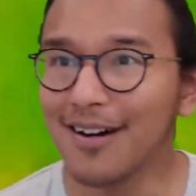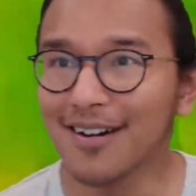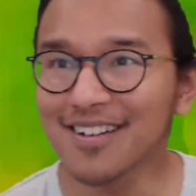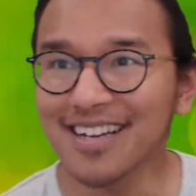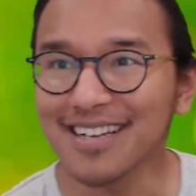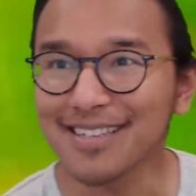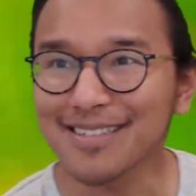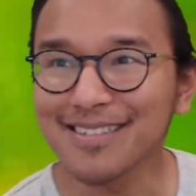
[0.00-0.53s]

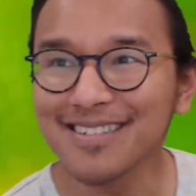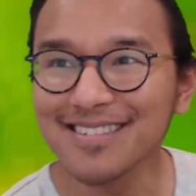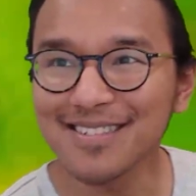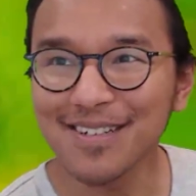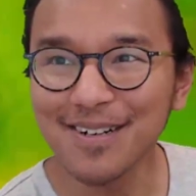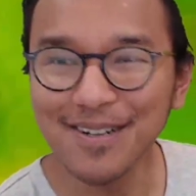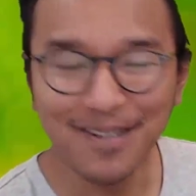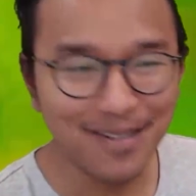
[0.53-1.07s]
Okay,
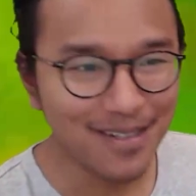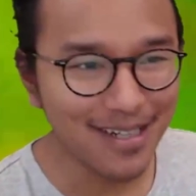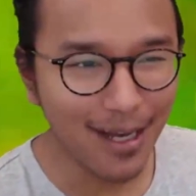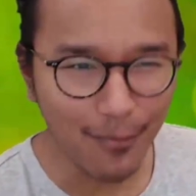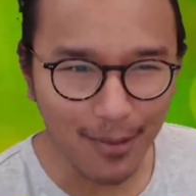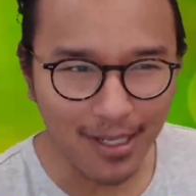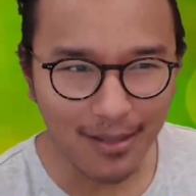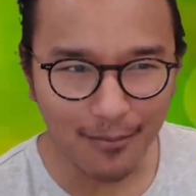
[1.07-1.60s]
so
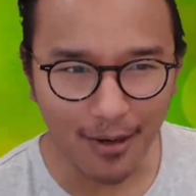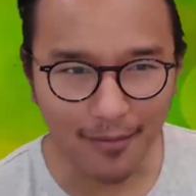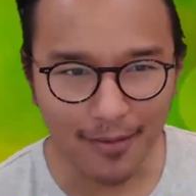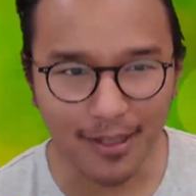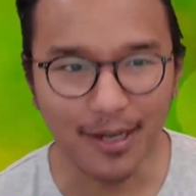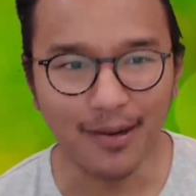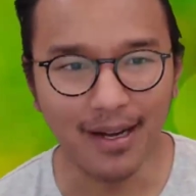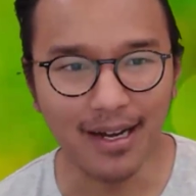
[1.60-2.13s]
now we
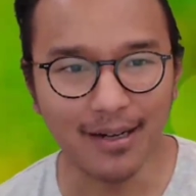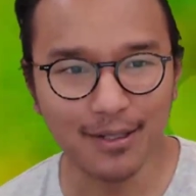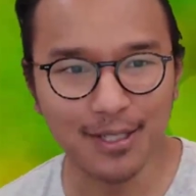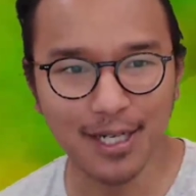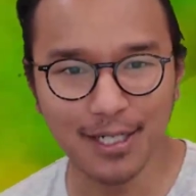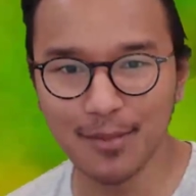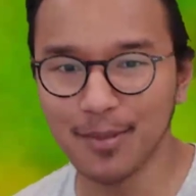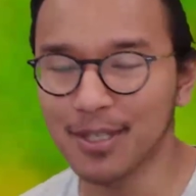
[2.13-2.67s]
roughly know how
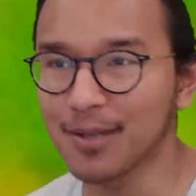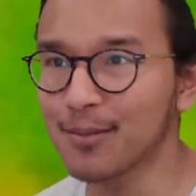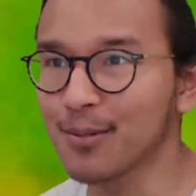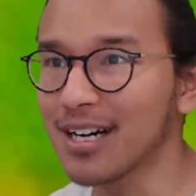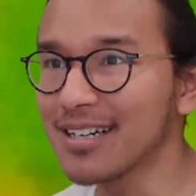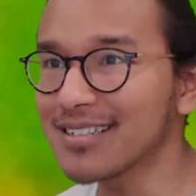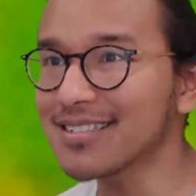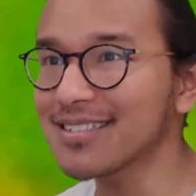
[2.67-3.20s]
ChatGPT
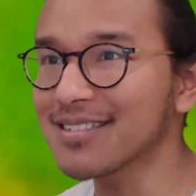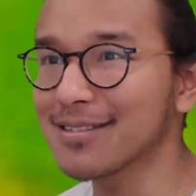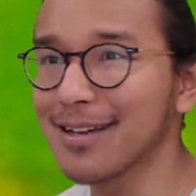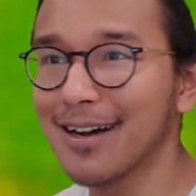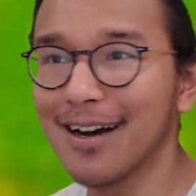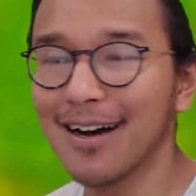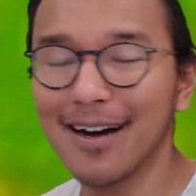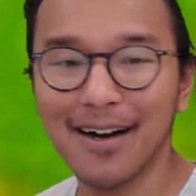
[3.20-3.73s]
works,
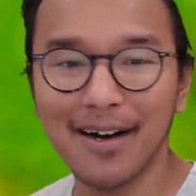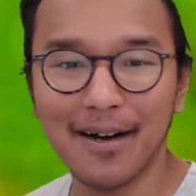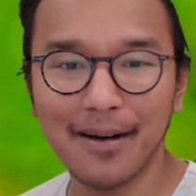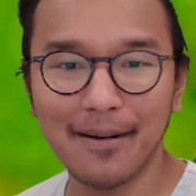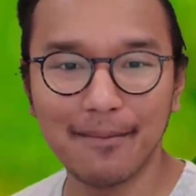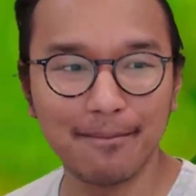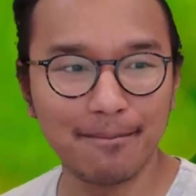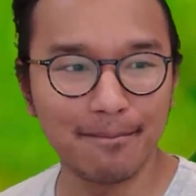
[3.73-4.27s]

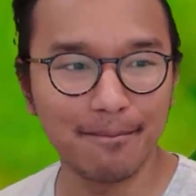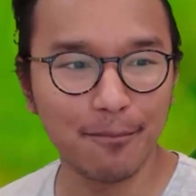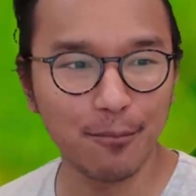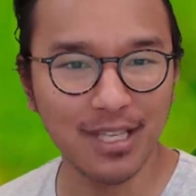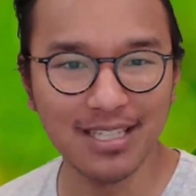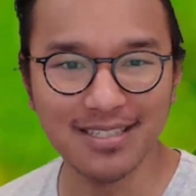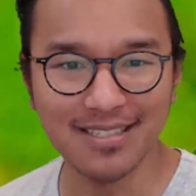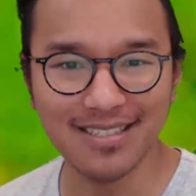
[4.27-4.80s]

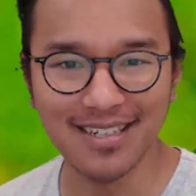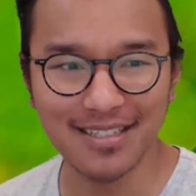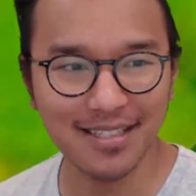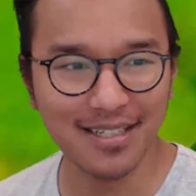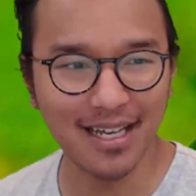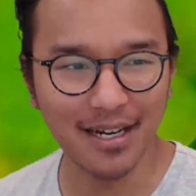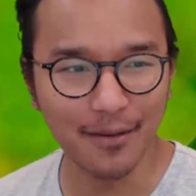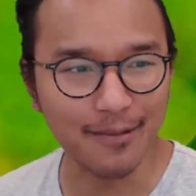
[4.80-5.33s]
we can start to
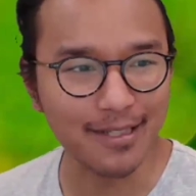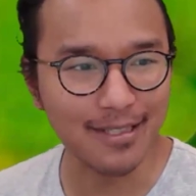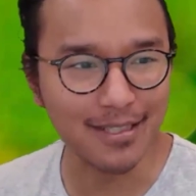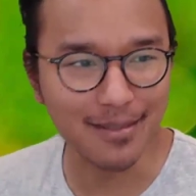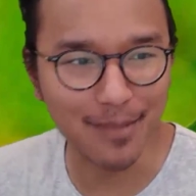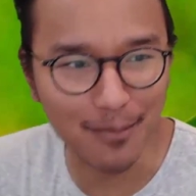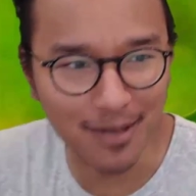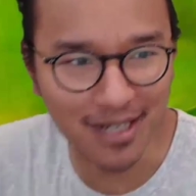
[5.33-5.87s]
kind of reason
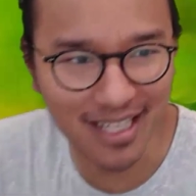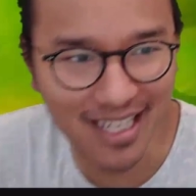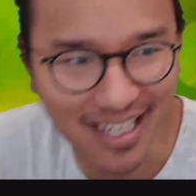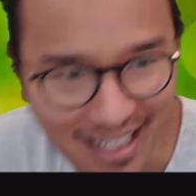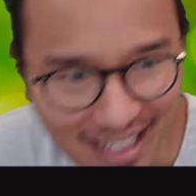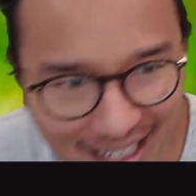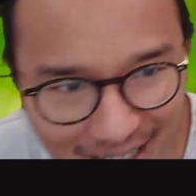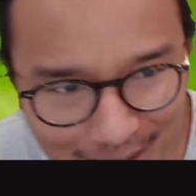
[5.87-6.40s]
about what it can
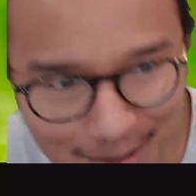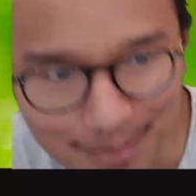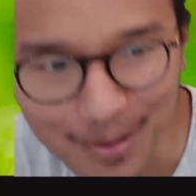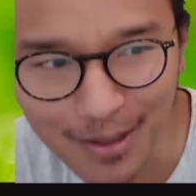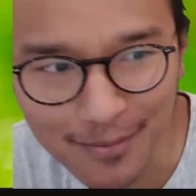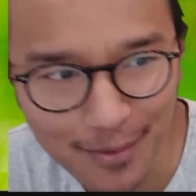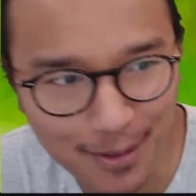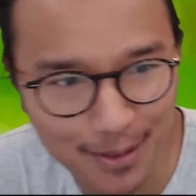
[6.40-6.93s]
and can't do. And
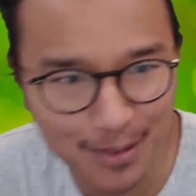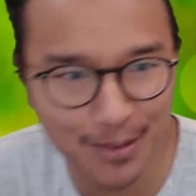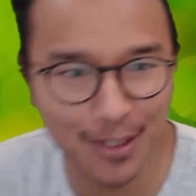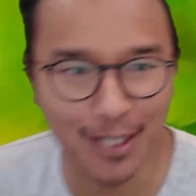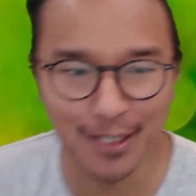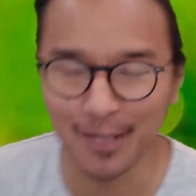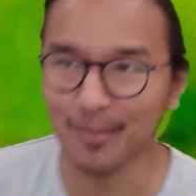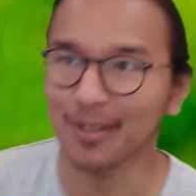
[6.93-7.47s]
I'll focus on
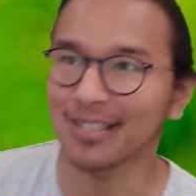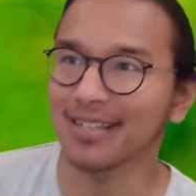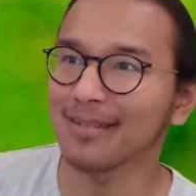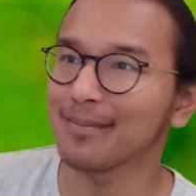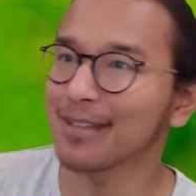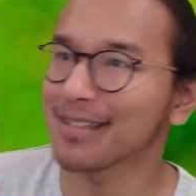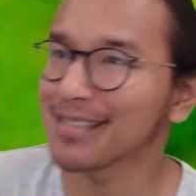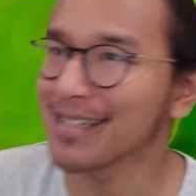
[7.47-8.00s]
ChatGPT
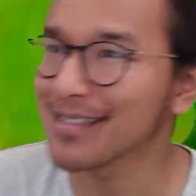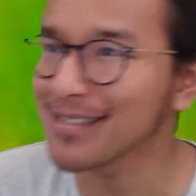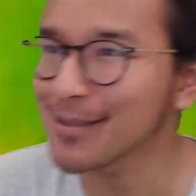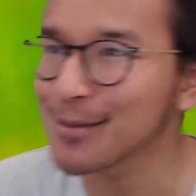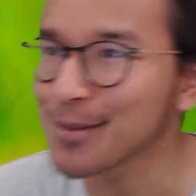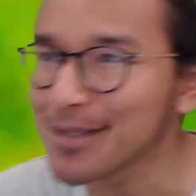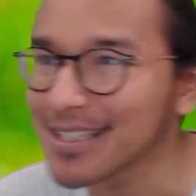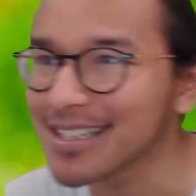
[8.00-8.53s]
because that's
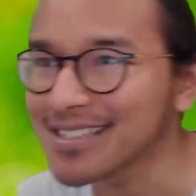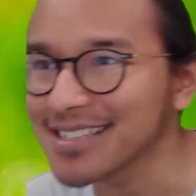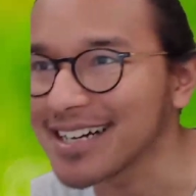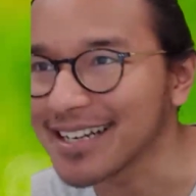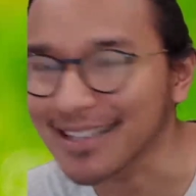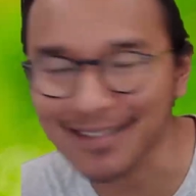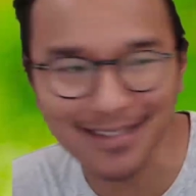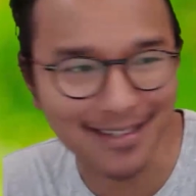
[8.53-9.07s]
sort of the
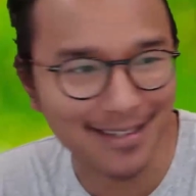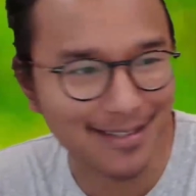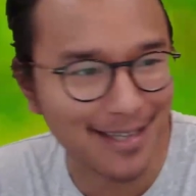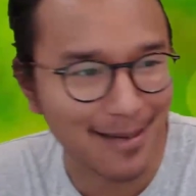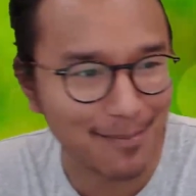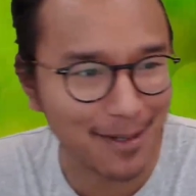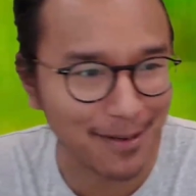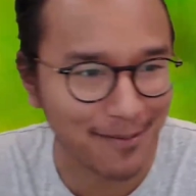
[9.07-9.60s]
exciting thing that's
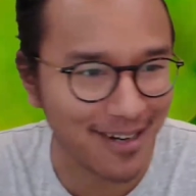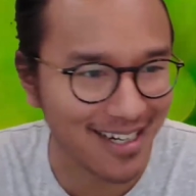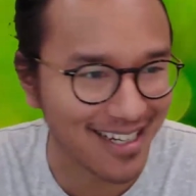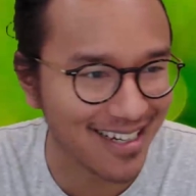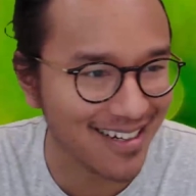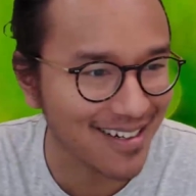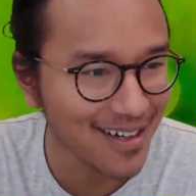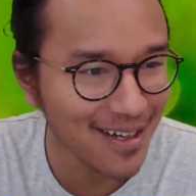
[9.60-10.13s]
happening right
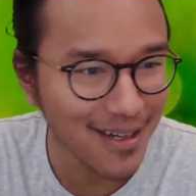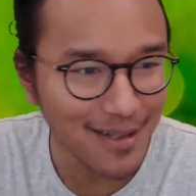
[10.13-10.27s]
now.